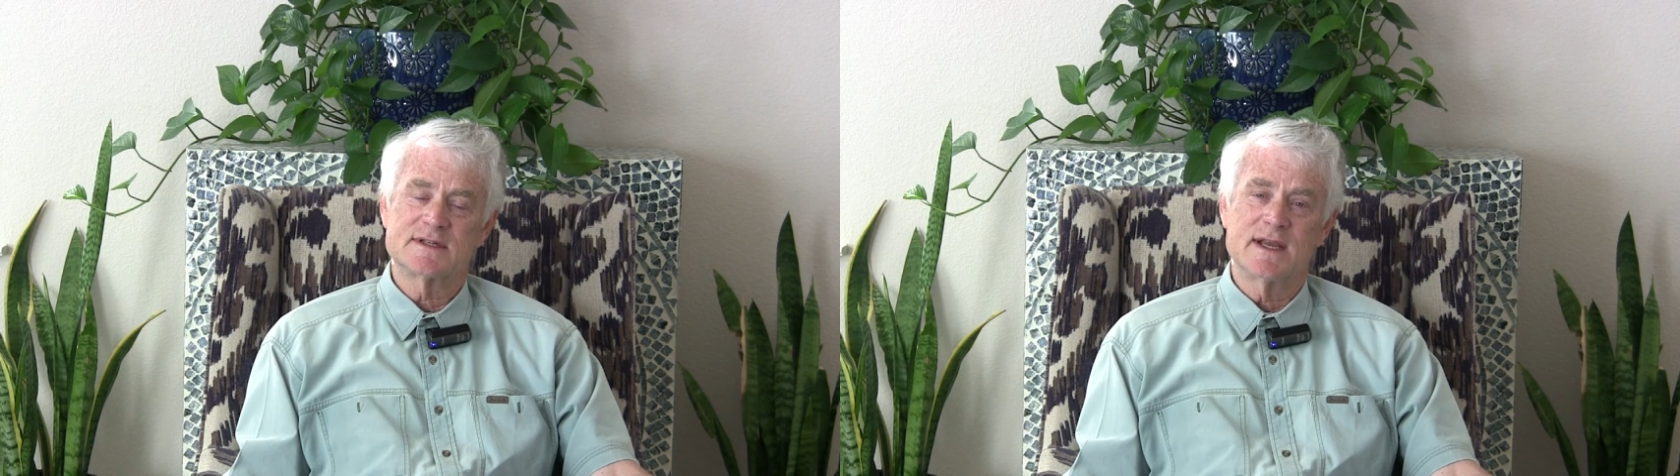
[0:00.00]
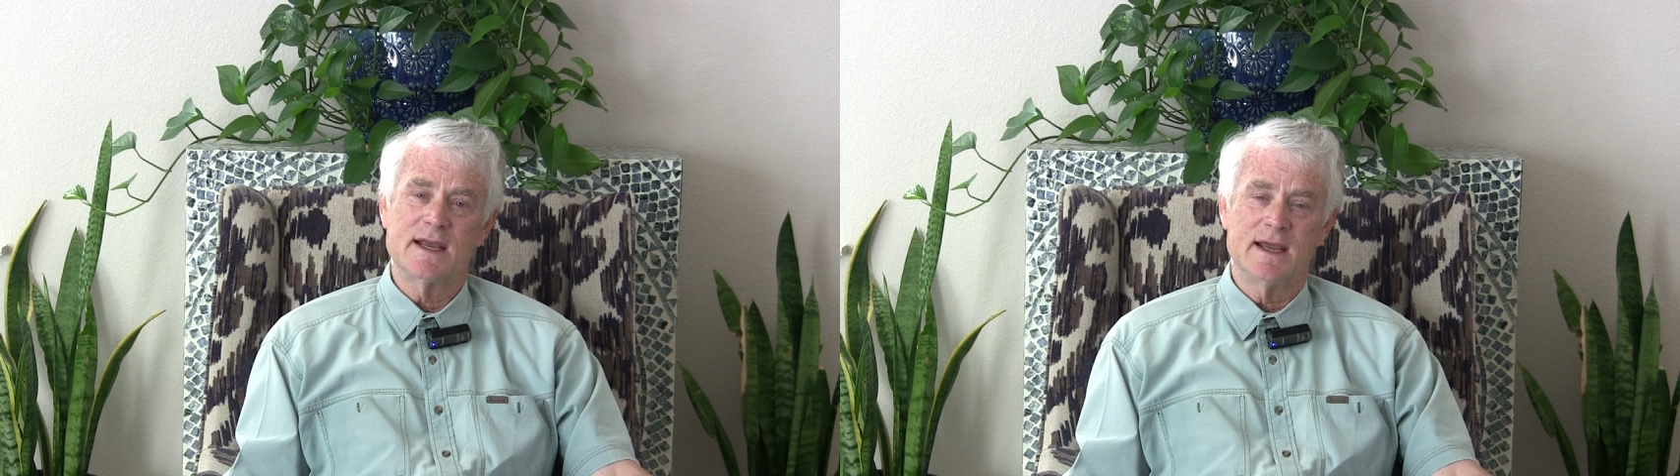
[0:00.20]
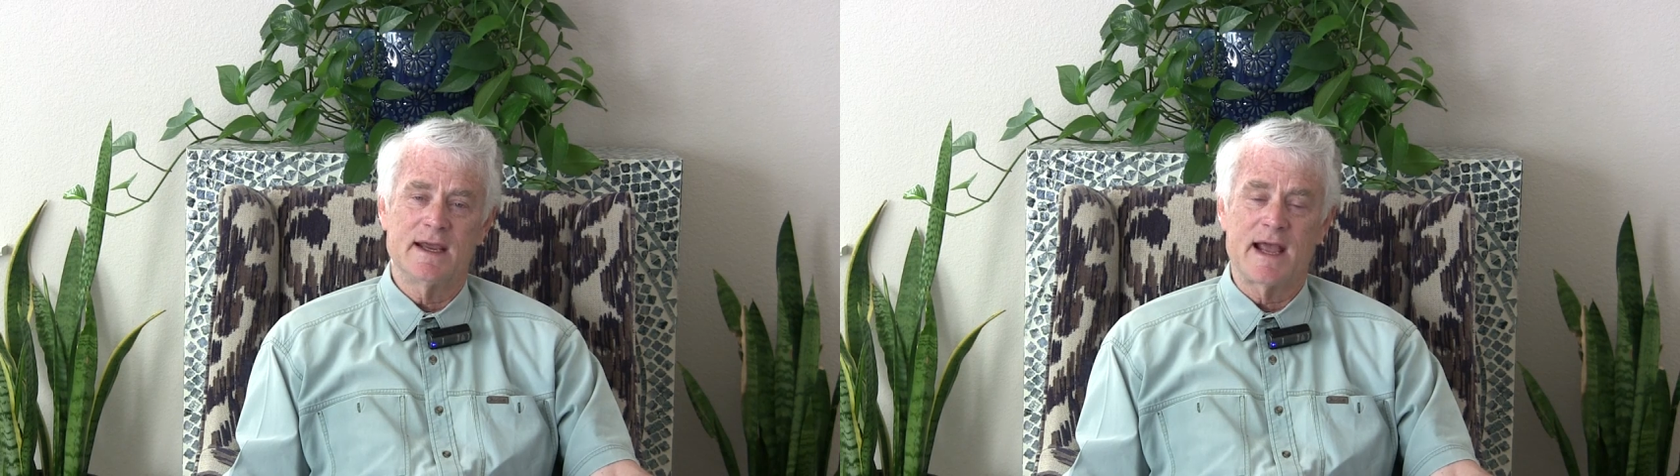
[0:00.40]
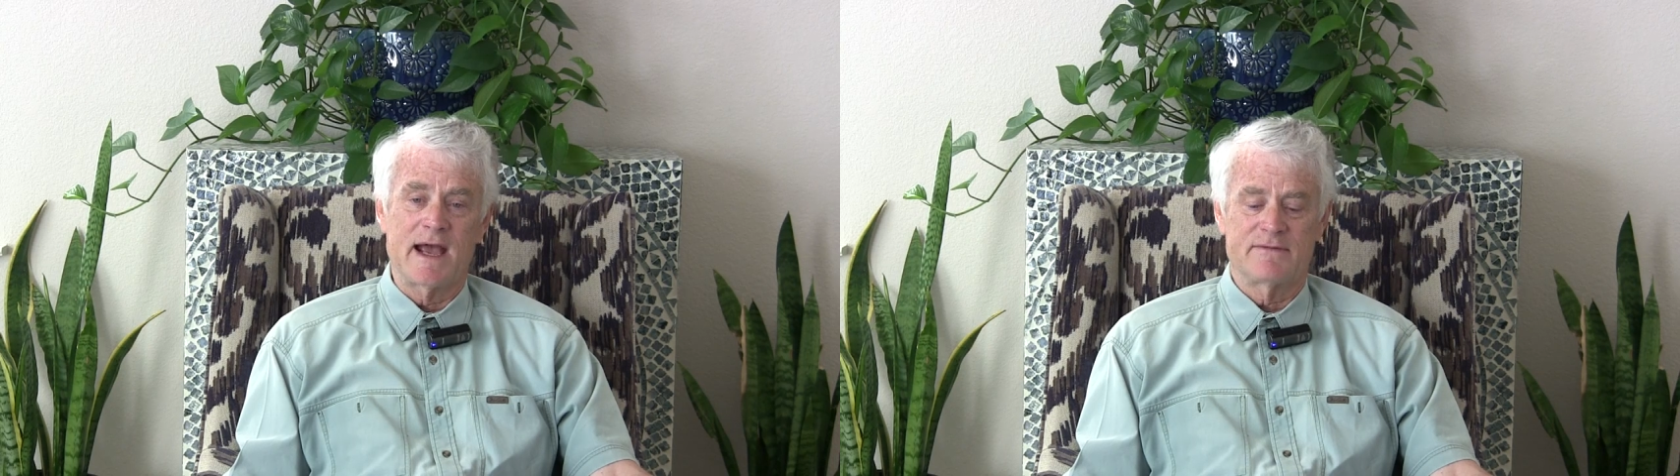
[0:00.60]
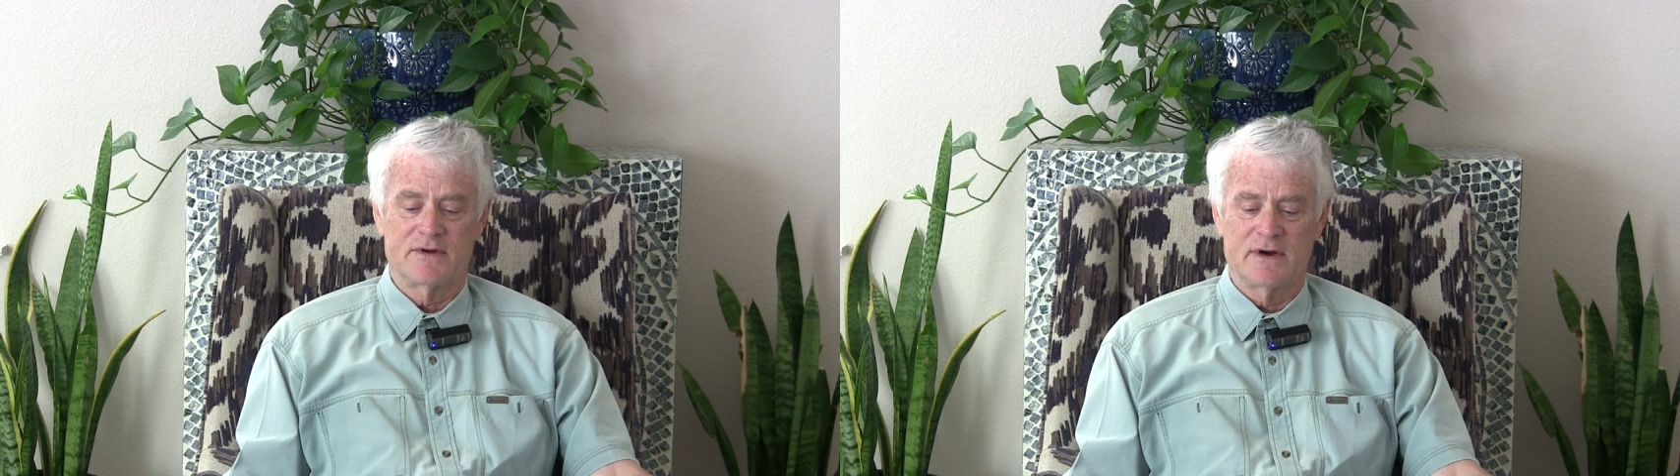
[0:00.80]
seeking
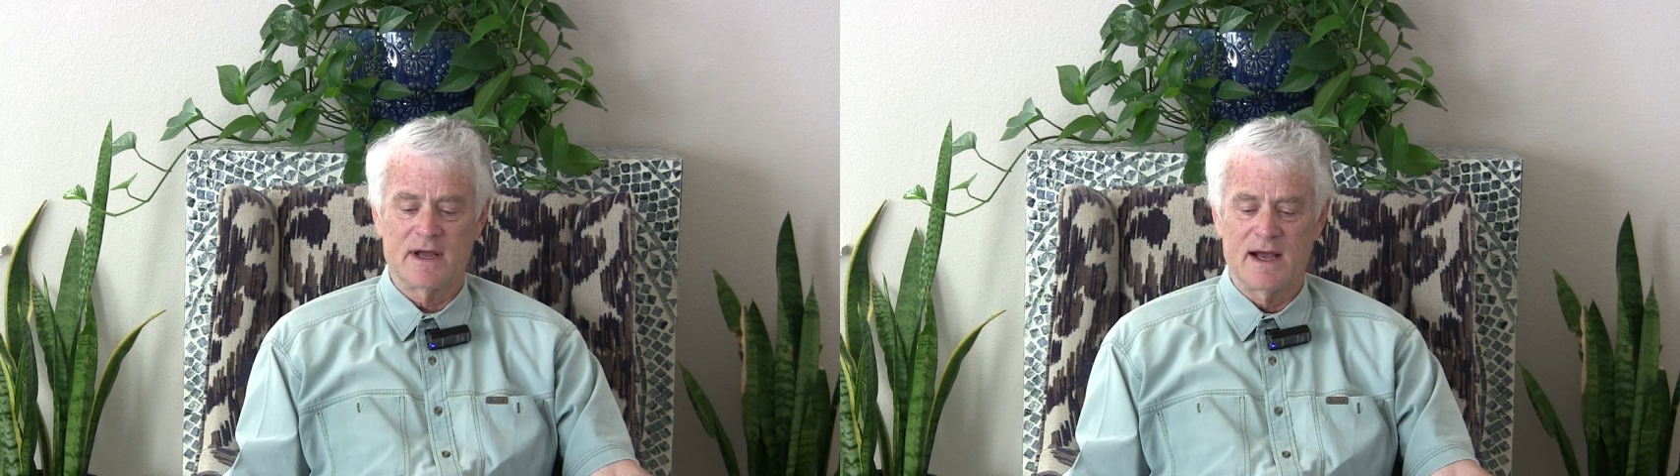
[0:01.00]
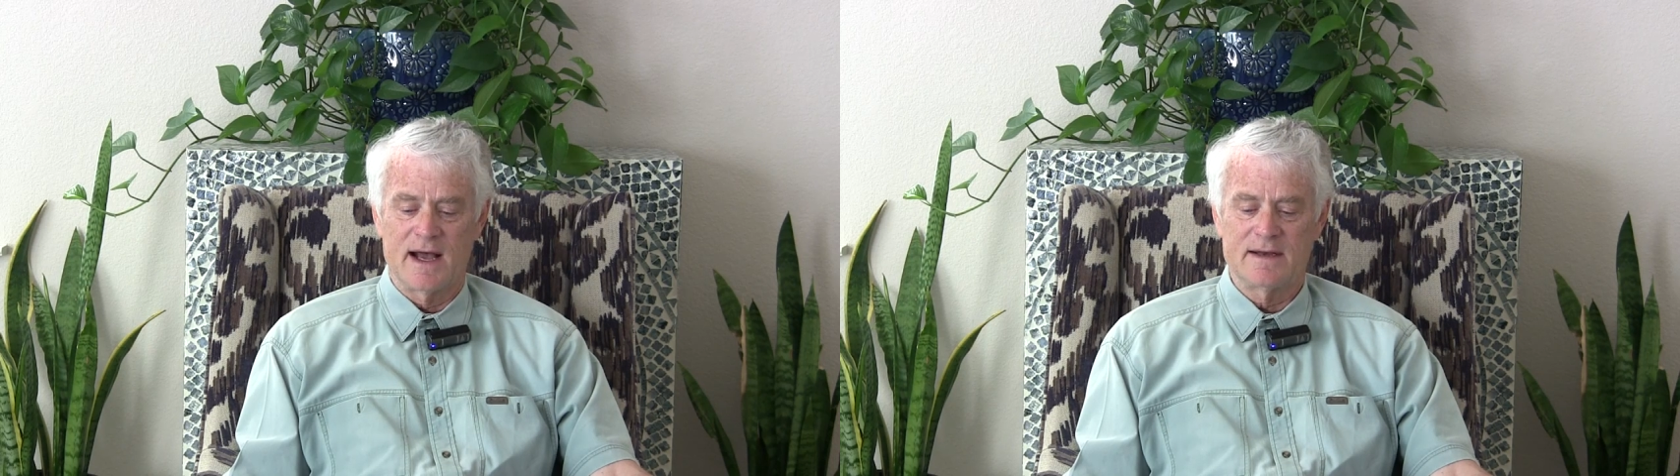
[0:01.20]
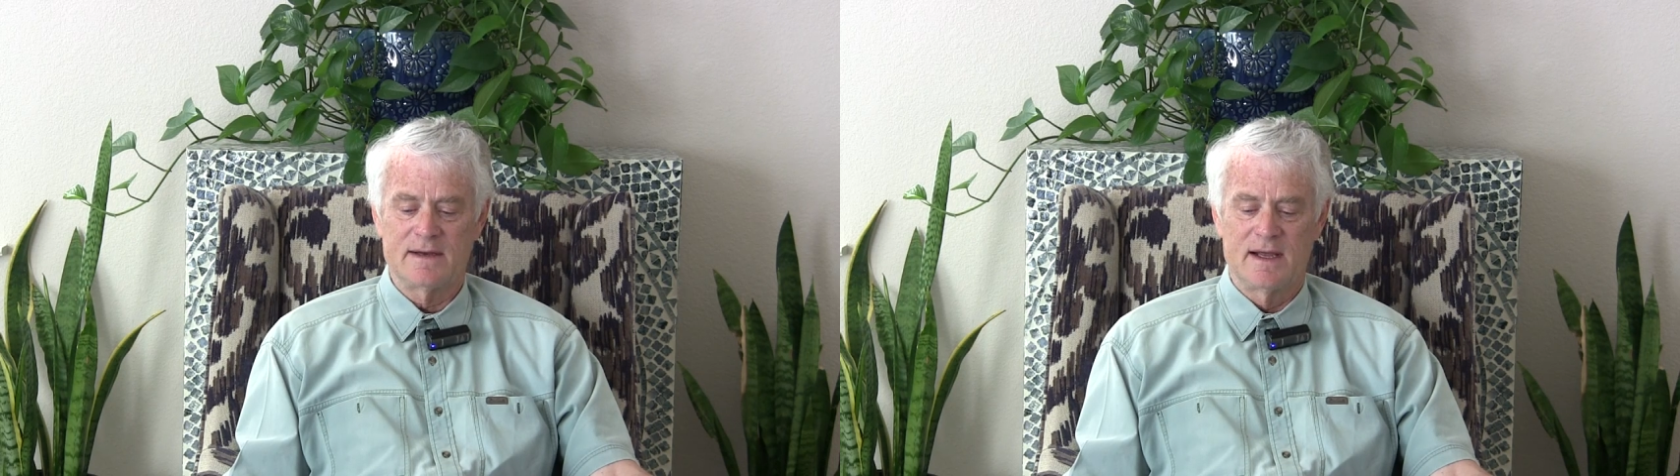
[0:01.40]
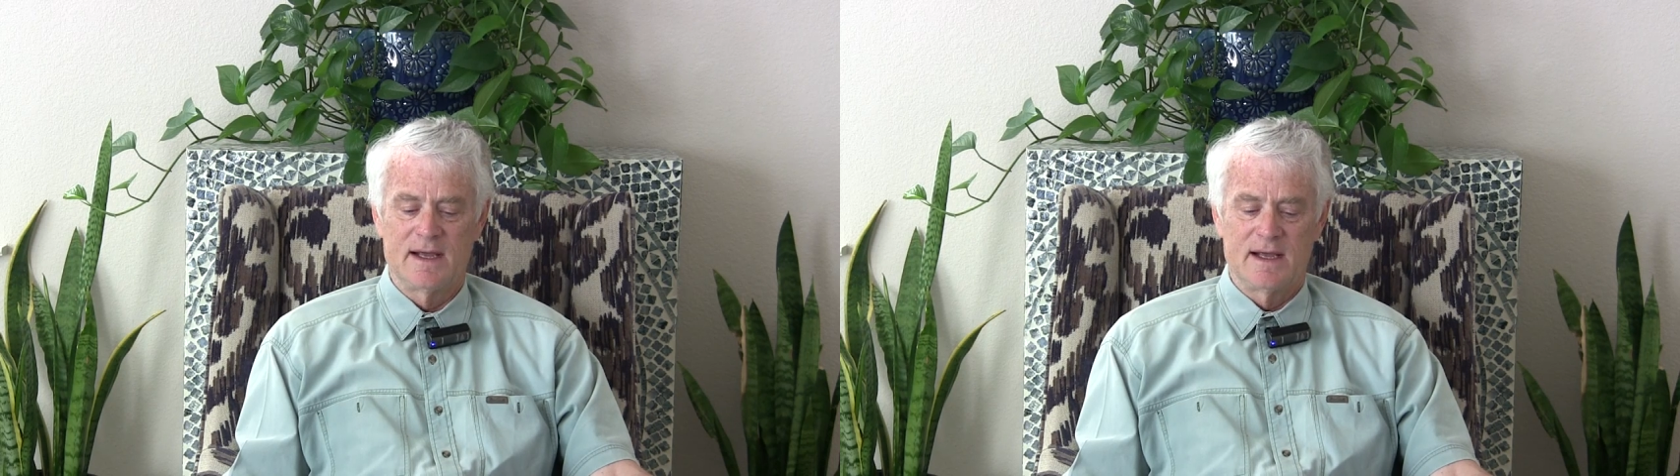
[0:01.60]
after God,